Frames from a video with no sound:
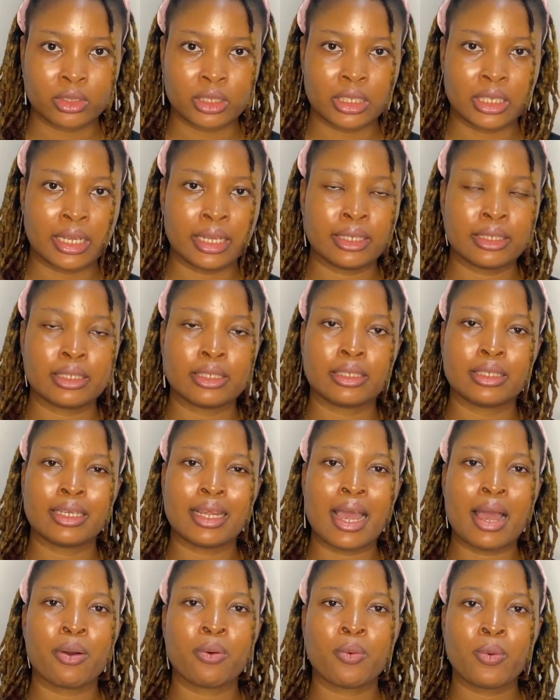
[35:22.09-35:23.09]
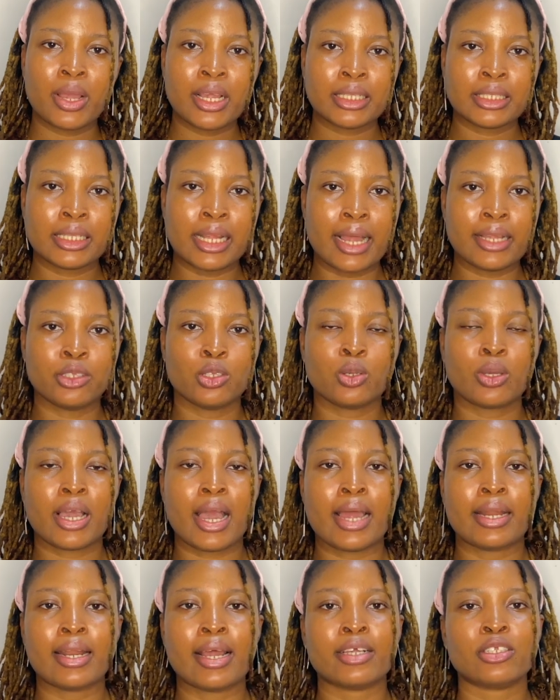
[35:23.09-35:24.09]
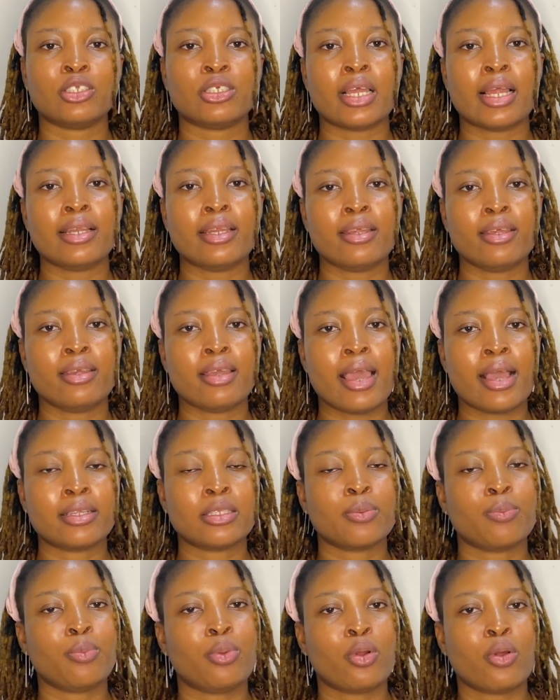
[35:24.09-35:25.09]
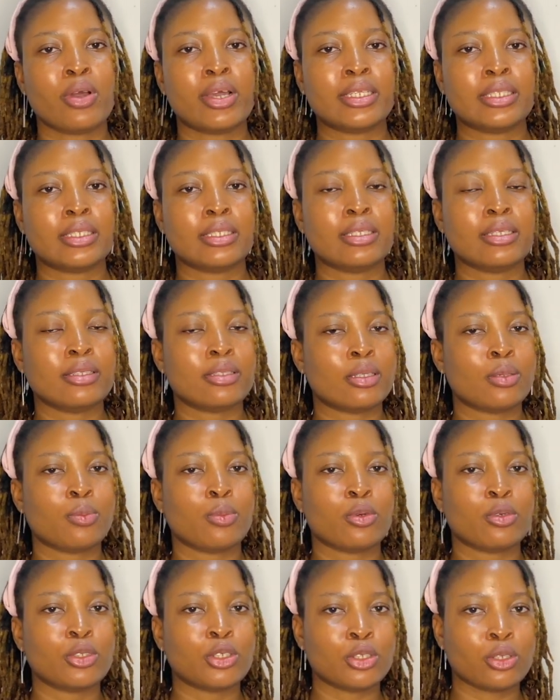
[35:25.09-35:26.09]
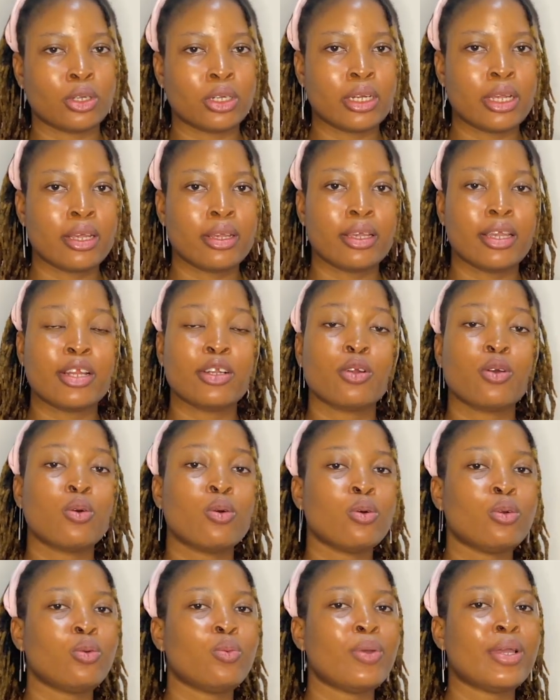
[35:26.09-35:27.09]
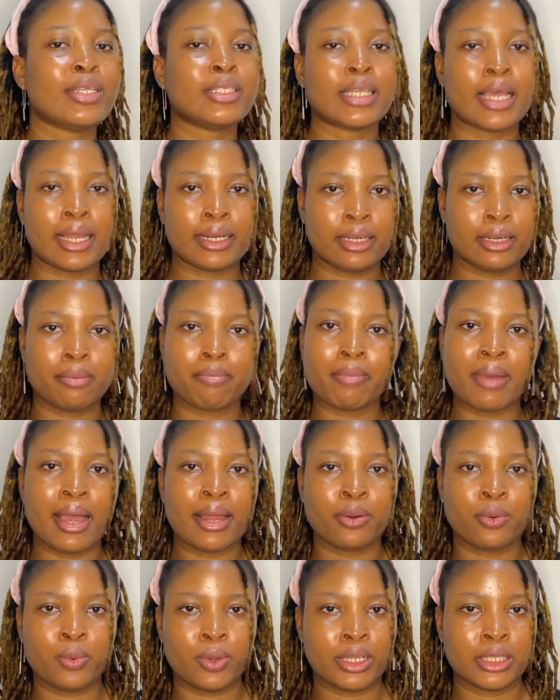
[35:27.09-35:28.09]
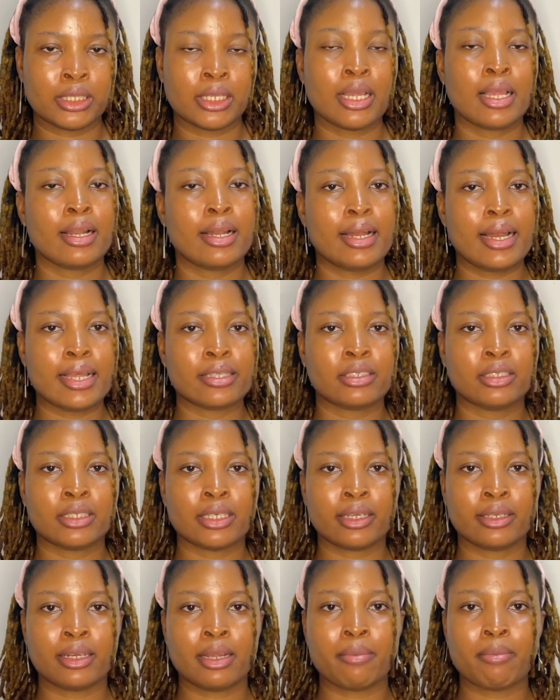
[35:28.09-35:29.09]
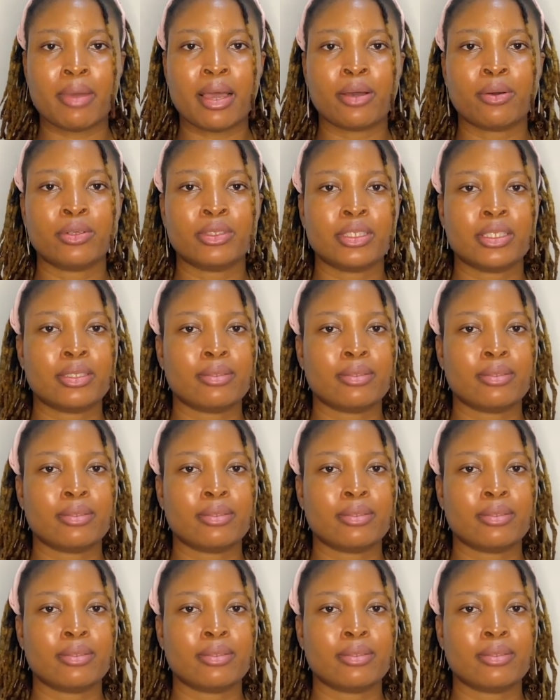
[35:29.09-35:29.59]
And there are ways that you can actually exploit this emotion in good ways and in bad ways. Let's check them out.